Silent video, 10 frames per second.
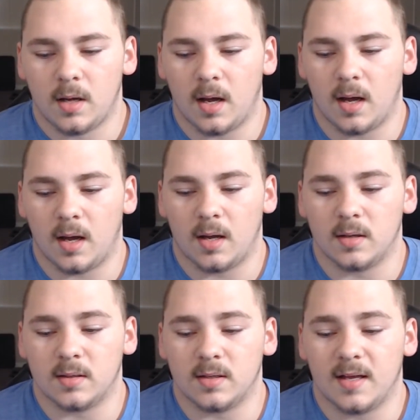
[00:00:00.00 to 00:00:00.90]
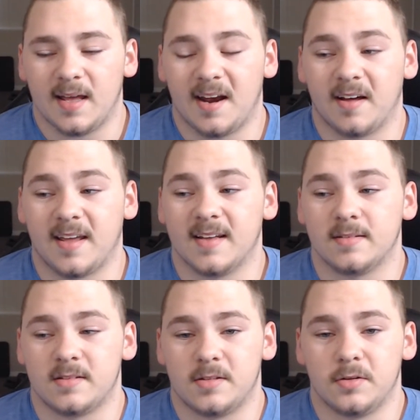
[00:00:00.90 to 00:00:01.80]
and I'll
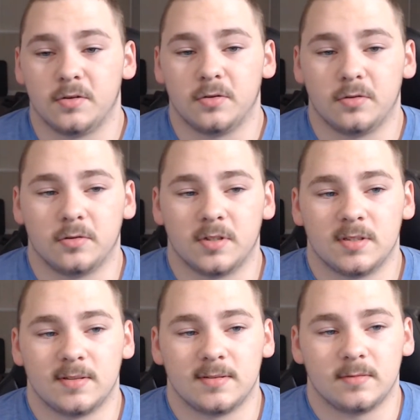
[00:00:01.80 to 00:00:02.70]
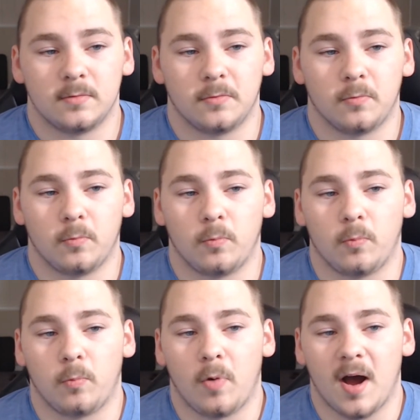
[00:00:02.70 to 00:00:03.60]
get to
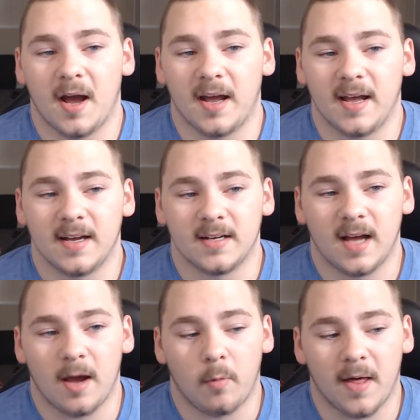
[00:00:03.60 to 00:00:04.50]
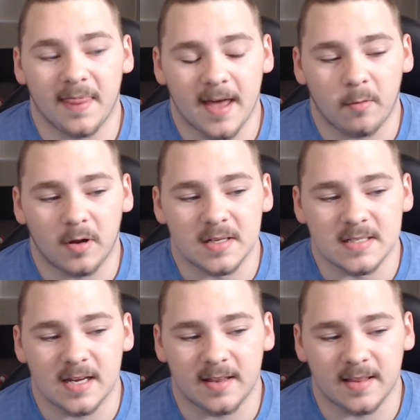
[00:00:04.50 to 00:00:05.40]
why I want that one
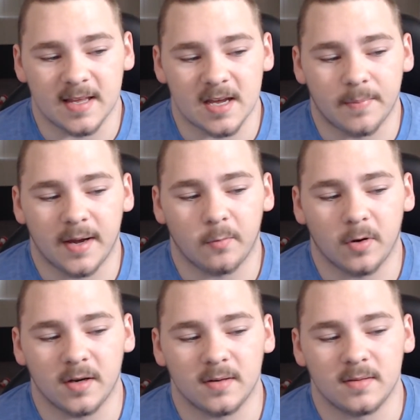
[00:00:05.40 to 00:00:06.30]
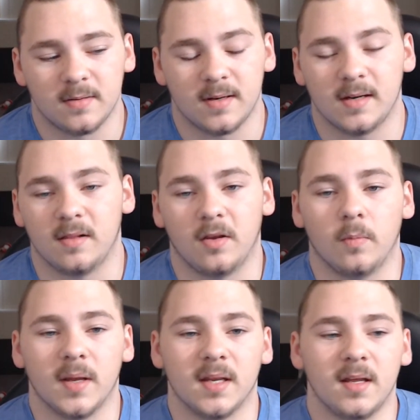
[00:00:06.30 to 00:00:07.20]
instead of the Gigabyte one in a little
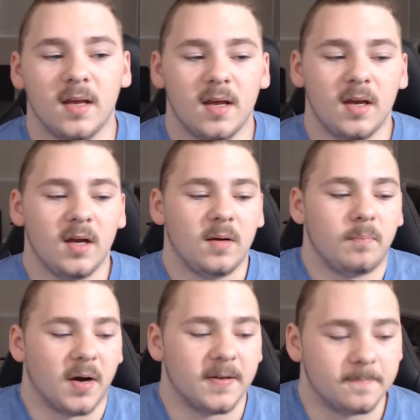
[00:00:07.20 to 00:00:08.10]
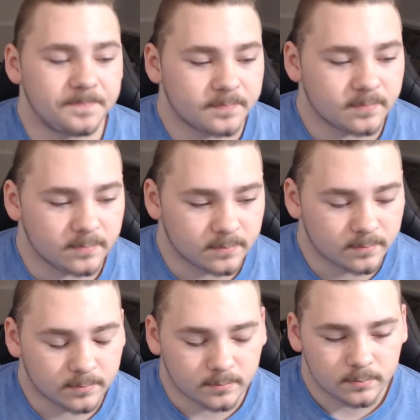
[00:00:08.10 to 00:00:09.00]
bit. But
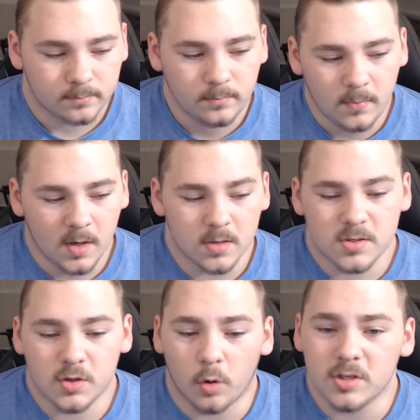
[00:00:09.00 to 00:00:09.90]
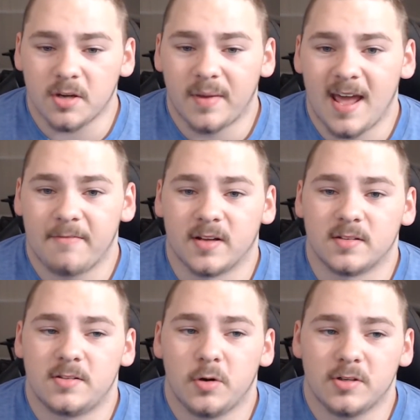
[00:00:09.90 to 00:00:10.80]
storage, I'm gonna have a
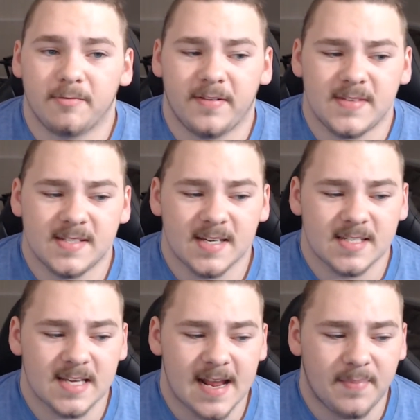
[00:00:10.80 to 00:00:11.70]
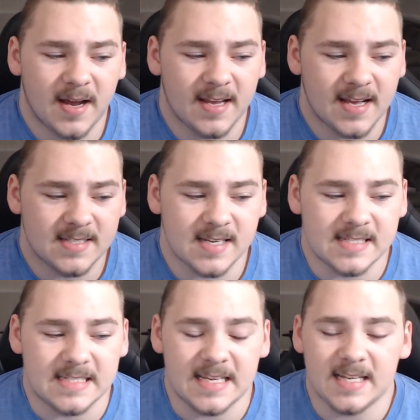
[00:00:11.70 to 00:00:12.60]
256 gigabyte
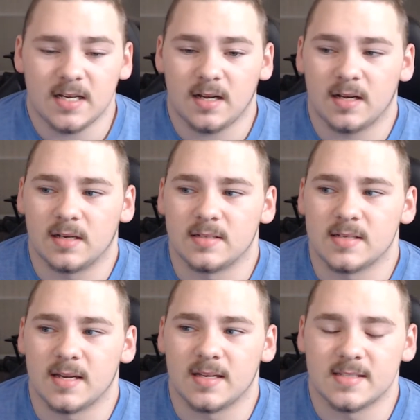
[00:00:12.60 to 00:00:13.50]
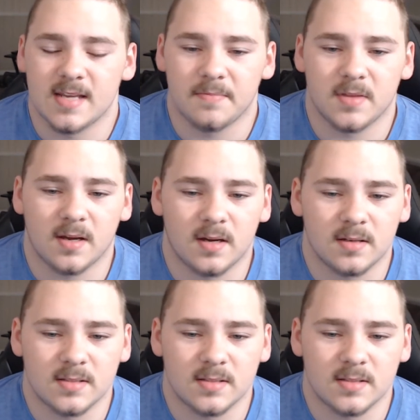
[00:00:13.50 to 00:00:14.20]
SSD. It's a Samsung,